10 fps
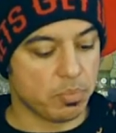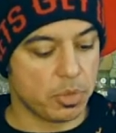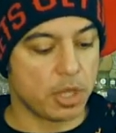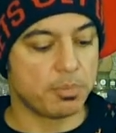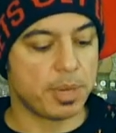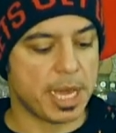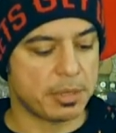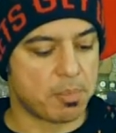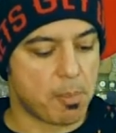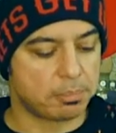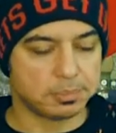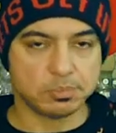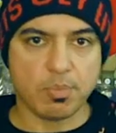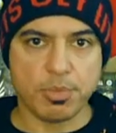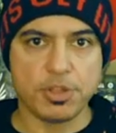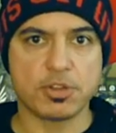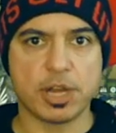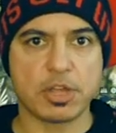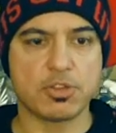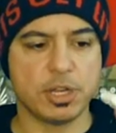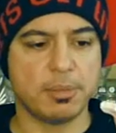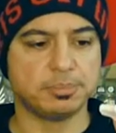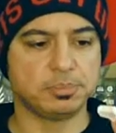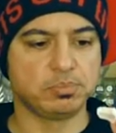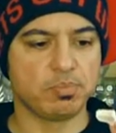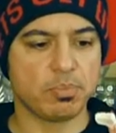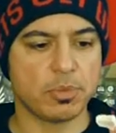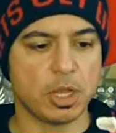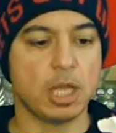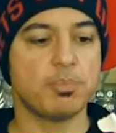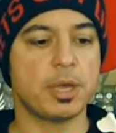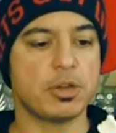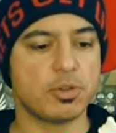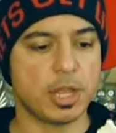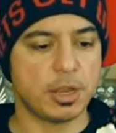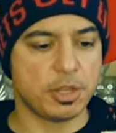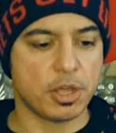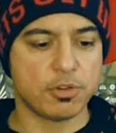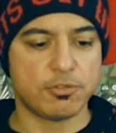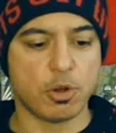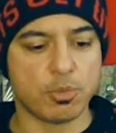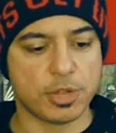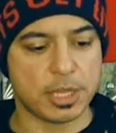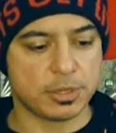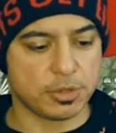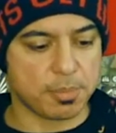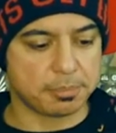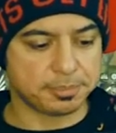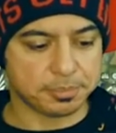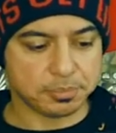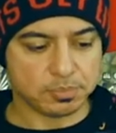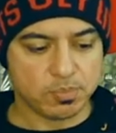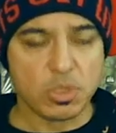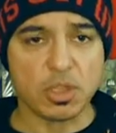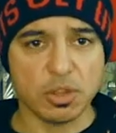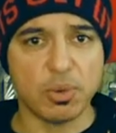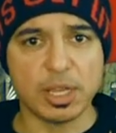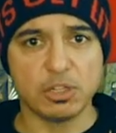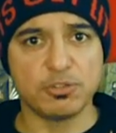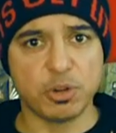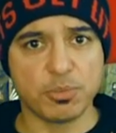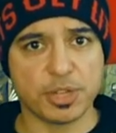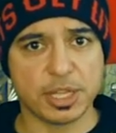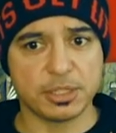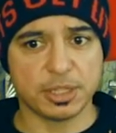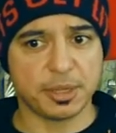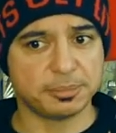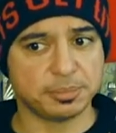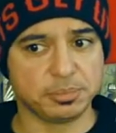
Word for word: Not bad. These are actually a lot better than the other foam Santa. The regular foam Santa